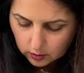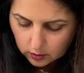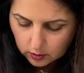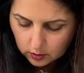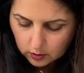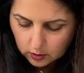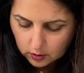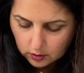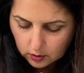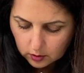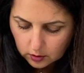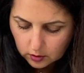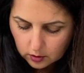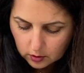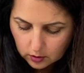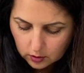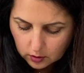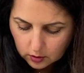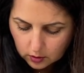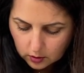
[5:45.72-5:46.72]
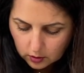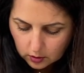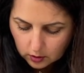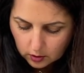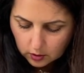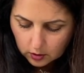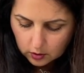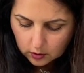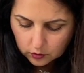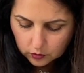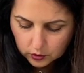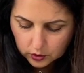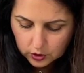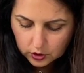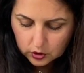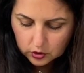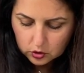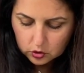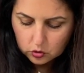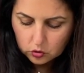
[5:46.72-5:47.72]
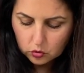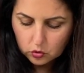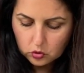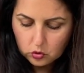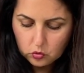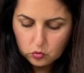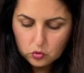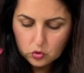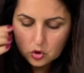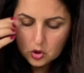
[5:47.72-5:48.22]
And now we need to make sure that it's in a low speed.